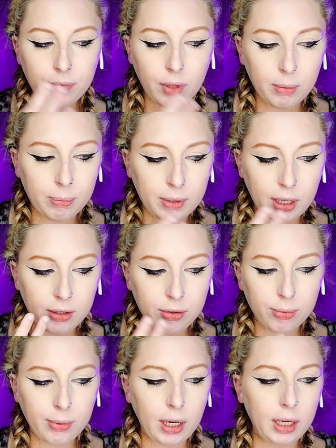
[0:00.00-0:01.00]
it
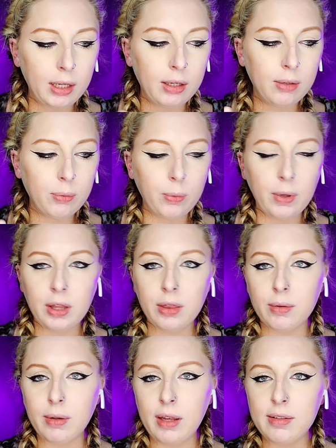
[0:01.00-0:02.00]
blends right in with
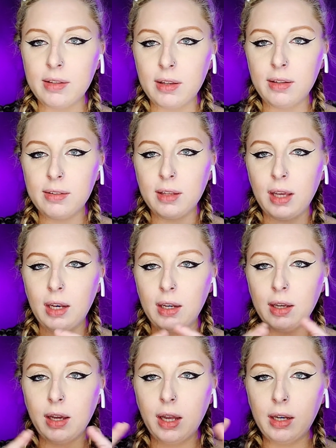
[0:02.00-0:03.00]
the rest of the skin and
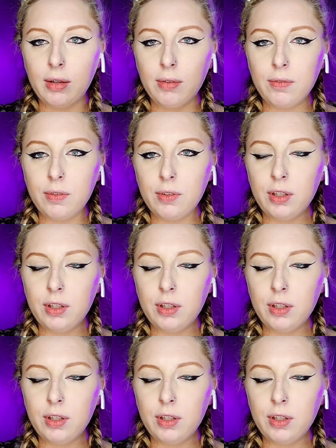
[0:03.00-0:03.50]
kind of